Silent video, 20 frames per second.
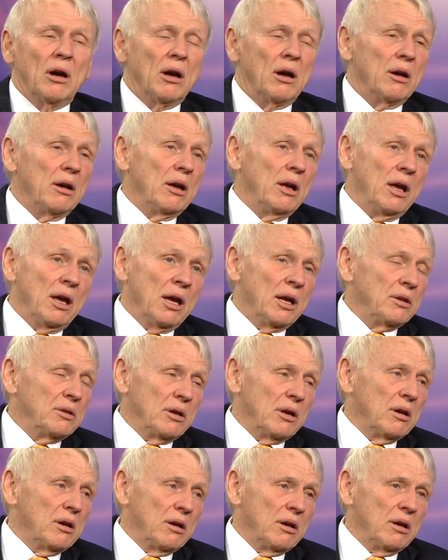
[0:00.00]

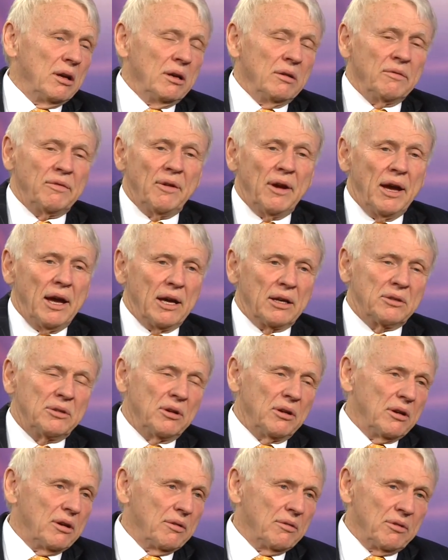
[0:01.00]
and in
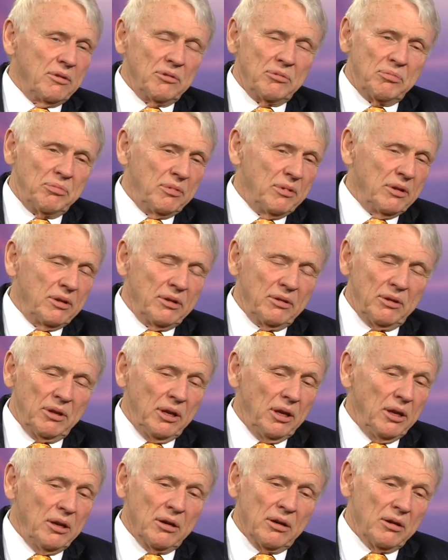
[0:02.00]
fact,
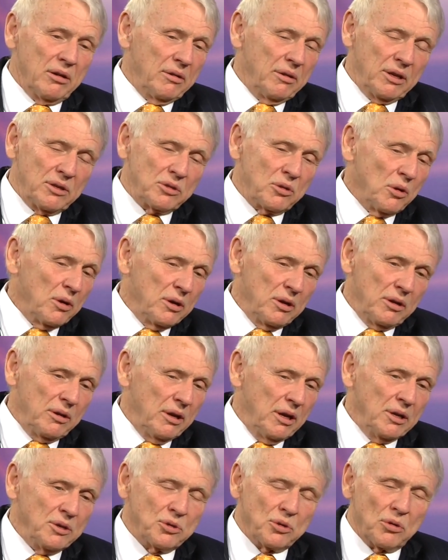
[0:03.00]
that's going
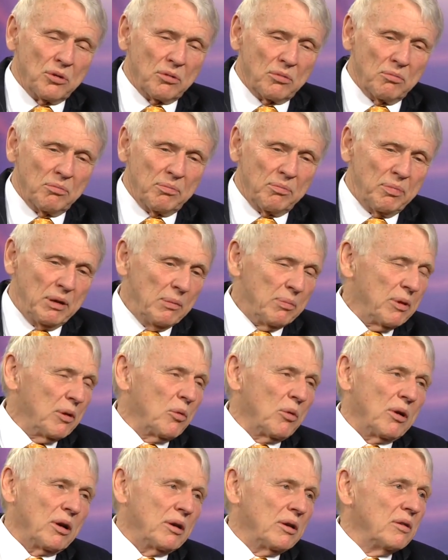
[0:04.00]
to injure
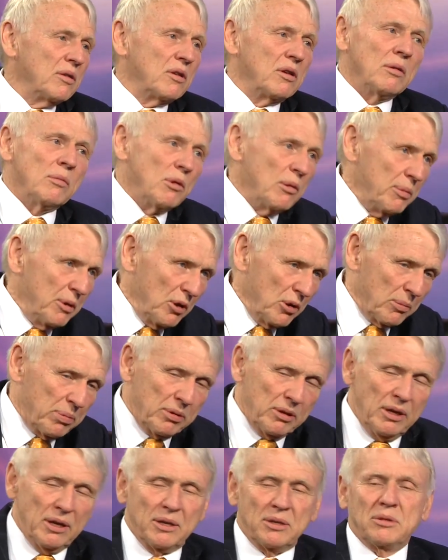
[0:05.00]
people that work in
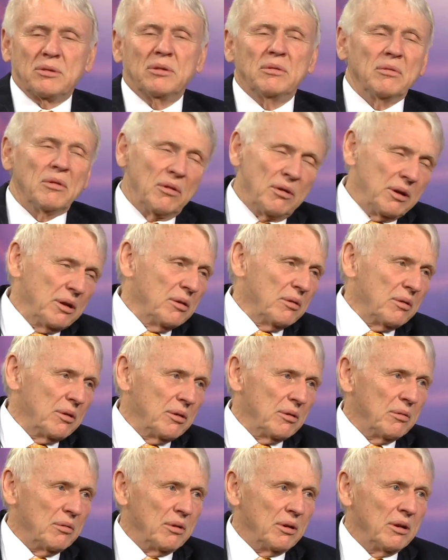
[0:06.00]
automobile plants, and On and
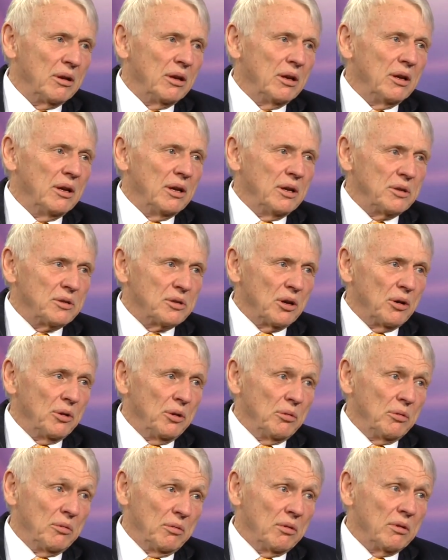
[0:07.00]
on and on.
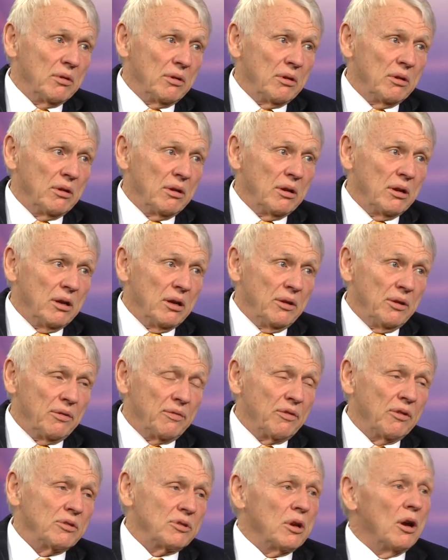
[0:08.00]
So
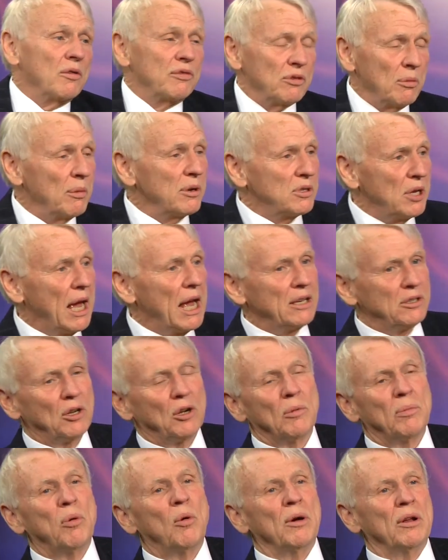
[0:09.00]
from a
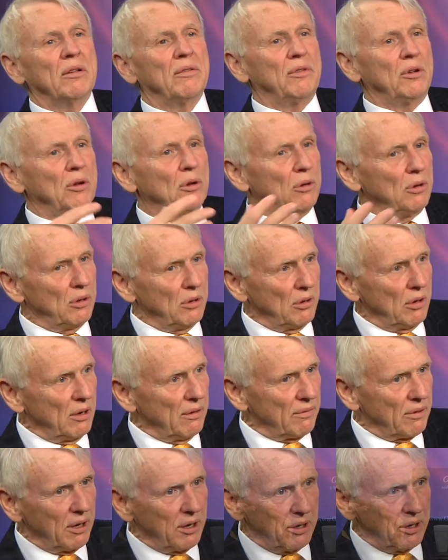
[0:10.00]
tactical point of view, you
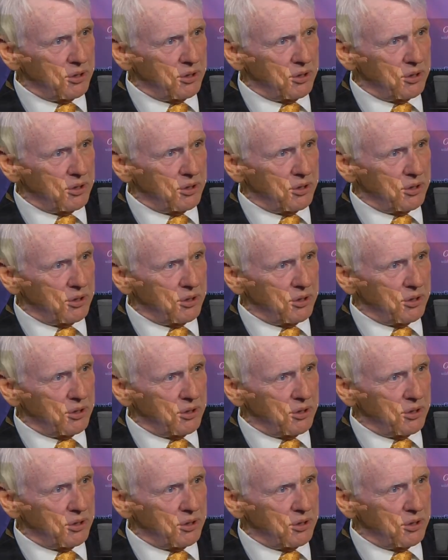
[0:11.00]
have